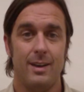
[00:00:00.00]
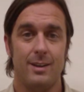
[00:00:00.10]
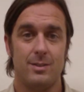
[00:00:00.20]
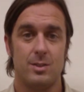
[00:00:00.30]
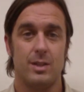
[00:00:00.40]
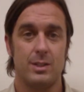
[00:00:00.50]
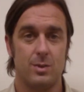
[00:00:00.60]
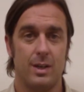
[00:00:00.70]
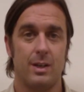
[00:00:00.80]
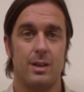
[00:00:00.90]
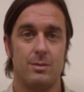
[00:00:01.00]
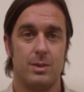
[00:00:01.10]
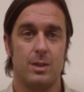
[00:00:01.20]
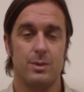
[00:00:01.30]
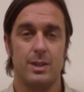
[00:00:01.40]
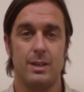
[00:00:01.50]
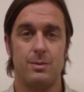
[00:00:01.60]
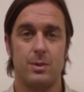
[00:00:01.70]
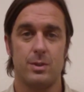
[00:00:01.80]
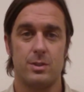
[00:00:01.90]
And so that's why I got involved with Life
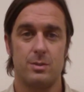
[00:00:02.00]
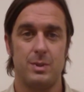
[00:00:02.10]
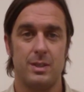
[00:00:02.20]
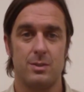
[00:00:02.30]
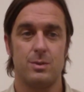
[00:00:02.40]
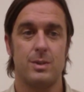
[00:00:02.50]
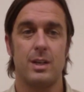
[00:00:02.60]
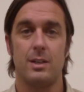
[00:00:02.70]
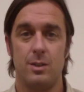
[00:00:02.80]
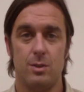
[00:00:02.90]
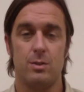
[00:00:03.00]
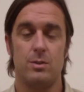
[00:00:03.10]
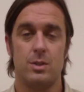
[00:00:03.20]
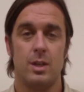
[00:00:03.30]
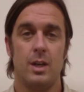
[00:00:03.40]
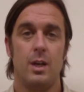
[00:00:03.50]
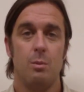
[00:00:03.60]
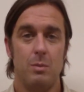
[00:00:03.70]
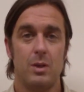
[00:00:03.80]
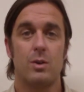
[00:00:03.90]
Force is because we've got a huge
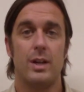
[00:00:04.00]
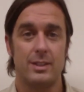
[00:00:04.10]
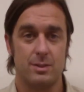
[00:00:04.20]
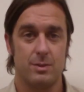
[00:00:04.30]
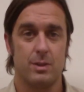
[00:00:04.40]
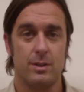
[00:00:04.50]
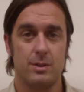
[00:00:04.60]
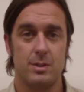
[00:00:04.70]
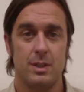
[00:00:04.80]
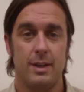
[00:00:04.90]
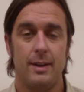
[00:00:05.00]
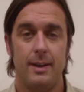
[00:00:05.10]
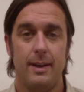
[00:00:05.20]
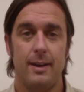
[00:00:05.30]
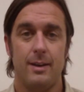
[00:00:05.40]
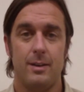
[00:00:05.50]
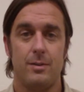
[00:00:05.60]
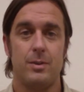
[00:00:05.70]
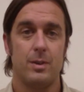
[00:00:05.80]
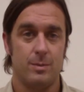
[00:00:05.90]
middle class of earners. And
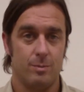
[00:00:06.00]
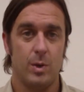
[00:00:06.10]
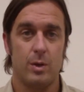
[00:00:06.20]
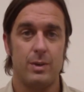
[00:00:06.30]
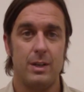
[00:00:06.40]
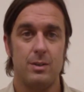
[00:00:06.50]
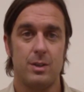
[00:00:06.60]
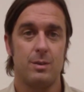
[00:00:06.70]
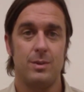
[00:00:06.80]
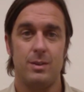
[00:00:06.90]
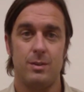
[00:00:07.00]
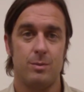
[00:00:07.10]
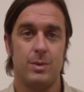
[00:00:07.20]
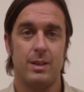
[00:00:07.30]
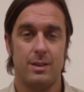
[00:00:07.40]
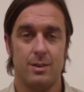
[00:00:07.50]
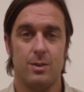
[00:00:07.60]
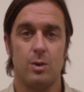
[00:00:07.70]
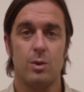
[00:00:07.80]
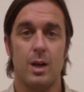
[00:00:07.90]
if you're motivated, you can even make you
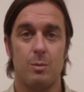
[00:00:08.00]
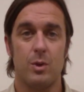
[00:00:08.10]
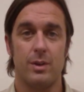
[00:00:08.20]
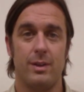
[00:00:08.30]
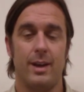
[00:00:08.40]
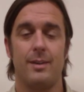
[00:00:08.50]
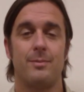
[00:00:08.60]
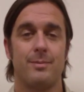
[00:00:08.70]
know a whole lot more than that.